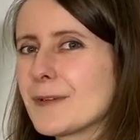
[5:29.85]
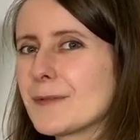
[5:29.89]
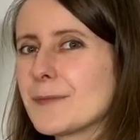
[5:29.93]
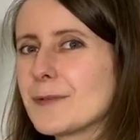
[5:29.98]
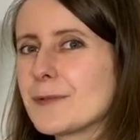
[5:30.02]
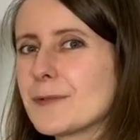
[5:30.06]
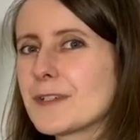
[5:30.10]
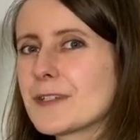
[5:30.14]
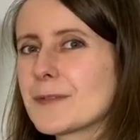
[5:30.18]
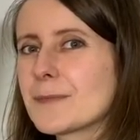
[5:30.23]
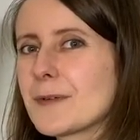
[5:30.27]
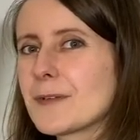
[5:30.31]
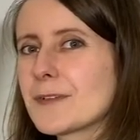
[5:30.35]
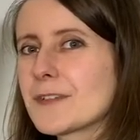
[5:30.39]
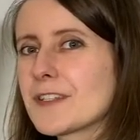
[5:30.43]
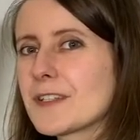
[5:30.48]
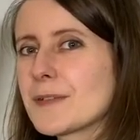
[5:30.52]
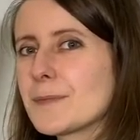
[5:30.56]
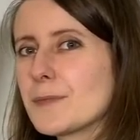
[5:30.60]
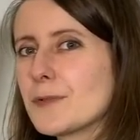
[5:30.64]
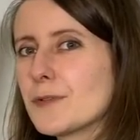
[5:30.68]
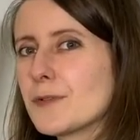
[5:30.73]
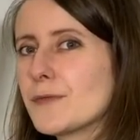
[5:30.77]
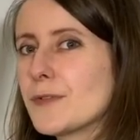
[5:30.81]
be
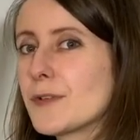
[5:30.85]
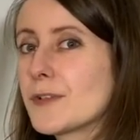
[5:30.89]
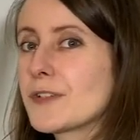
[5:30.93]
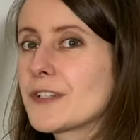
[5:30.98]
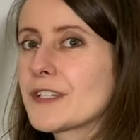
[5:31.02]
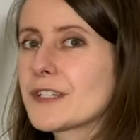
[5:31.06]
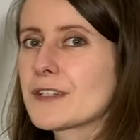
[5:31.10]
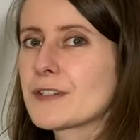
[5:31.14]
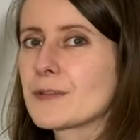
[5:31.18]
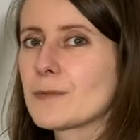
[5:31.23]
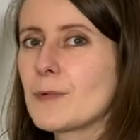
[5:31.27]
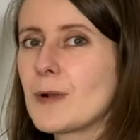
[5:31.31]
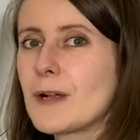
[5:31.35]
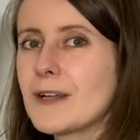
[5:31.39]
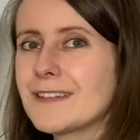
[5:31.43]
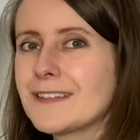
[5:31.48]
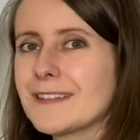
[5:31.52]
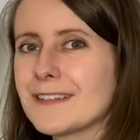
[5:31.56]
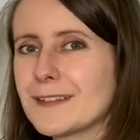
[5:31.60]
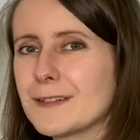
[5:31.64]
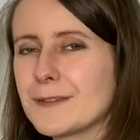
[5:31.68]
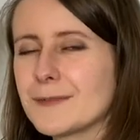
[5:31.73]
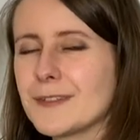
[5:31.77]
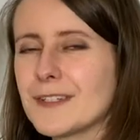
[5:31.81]
responsible for just
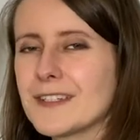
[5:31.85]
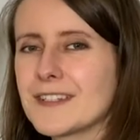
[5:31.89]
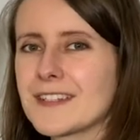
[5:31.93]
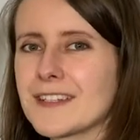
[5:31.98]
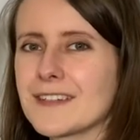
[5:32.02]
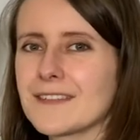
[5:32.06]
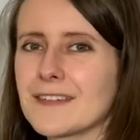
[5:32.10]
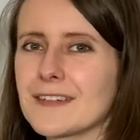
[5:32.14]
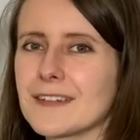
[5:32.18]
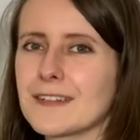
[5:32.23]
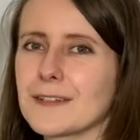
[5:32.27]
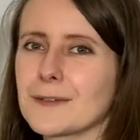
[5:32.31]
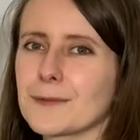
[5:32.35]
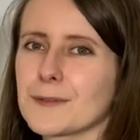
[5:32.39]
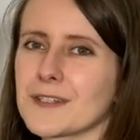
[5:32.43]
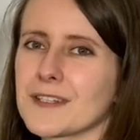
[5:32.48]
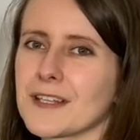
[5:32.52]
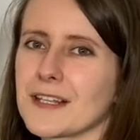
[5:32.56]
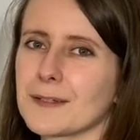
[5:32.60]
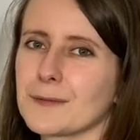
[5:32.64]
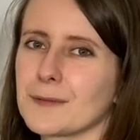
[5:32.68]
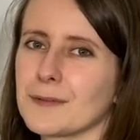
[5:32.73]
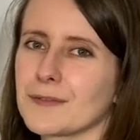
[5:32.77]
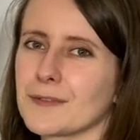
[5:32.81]
one of the 7 notes
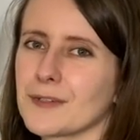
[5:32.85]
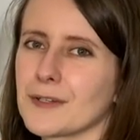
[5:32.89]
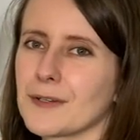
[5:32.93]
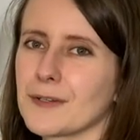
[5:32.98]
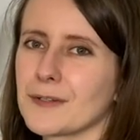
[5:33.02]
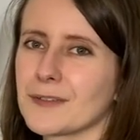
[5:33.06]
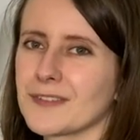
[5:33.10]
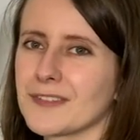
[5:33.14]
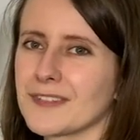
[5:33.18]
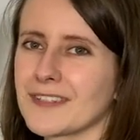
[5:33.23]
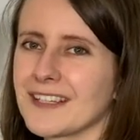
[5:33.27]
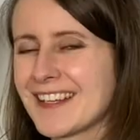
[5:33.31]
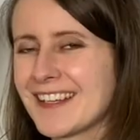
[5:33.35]
that we've got.